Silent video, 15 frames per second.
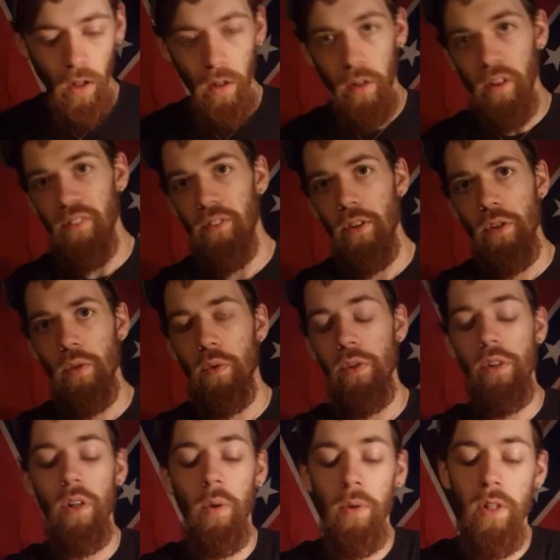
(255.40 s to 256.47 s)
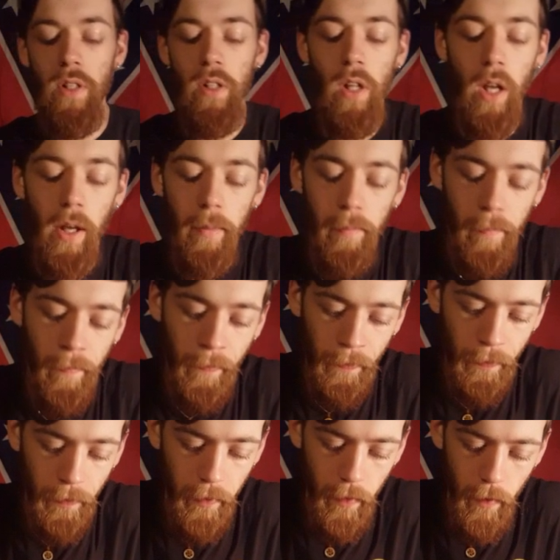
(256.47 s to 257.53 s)
Okay, first we're going to start with the slide.
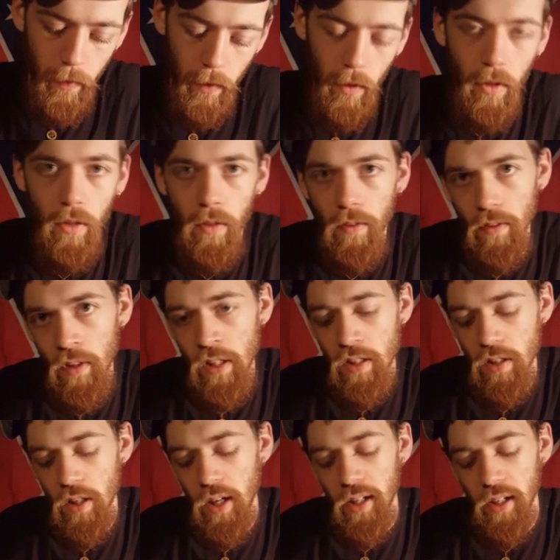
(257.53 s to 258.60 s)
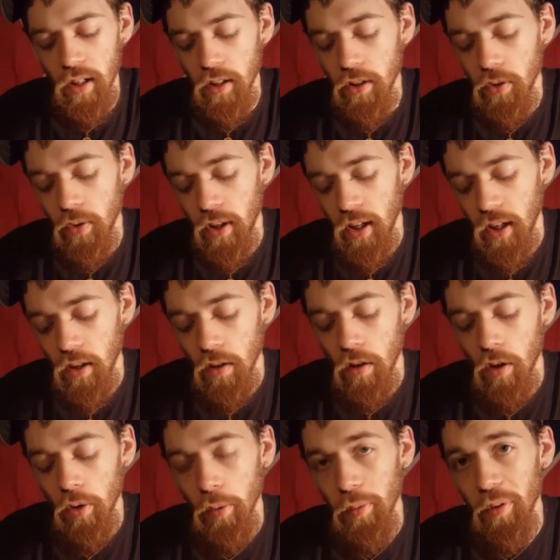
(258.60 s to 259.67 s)
This slide here, you
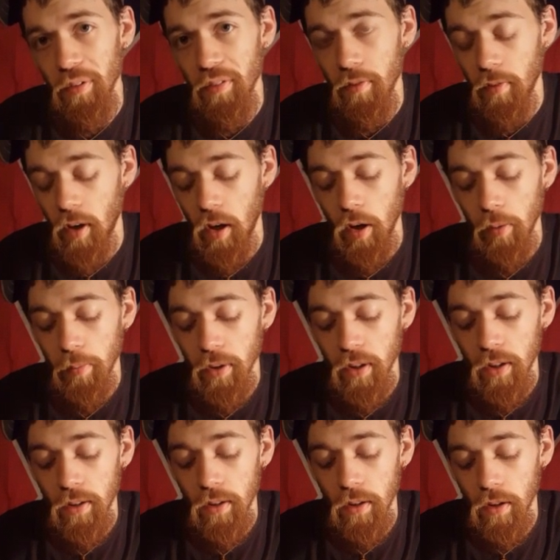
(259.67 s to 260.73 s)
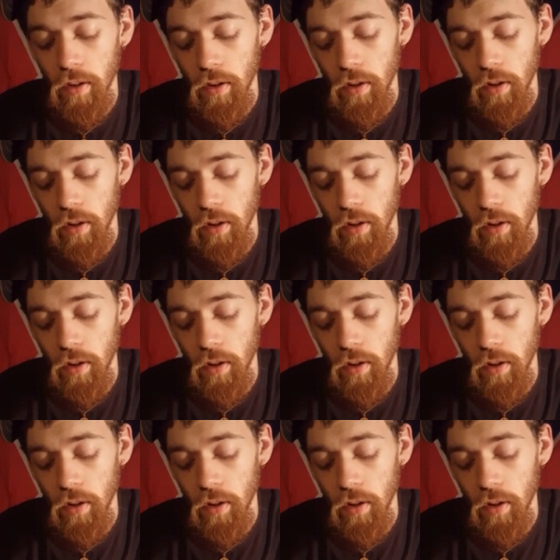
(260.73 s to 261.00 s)
cannot remove the firing pin.